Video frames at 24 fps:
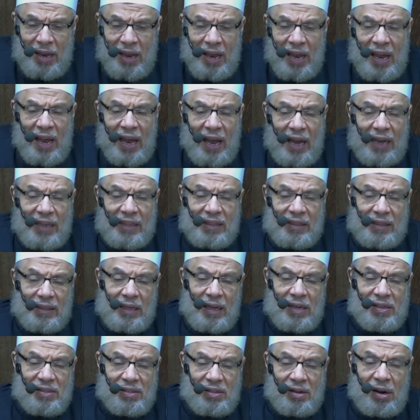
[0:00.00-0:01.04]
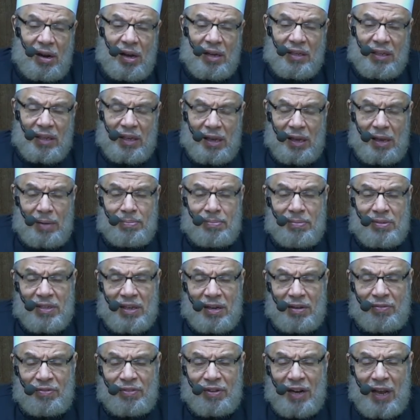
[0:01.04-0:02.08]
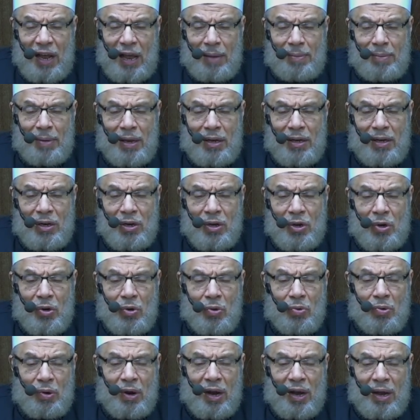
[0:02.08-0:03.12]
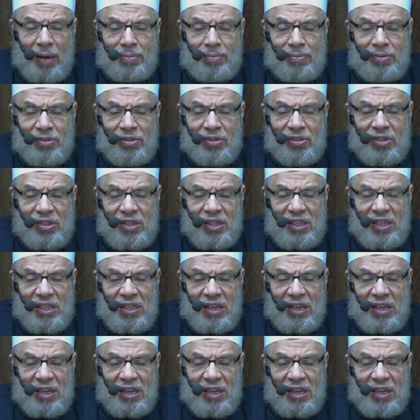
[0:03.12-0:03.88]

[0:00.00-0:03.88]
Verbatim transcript: and he kept going back and forth to,